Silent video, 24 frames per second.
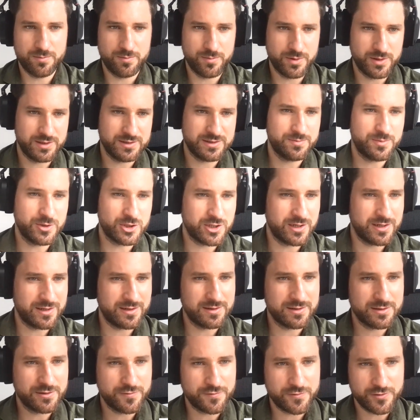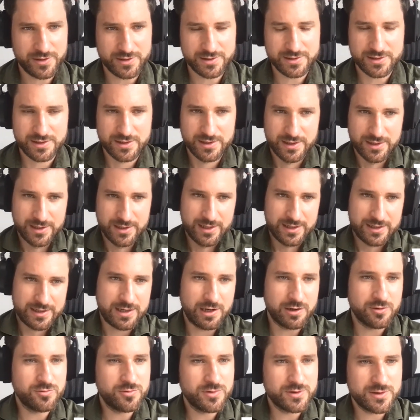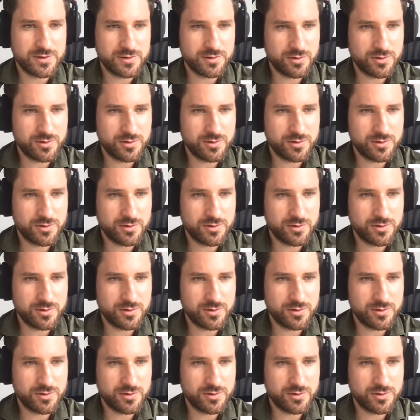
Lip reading: but especially in different countries,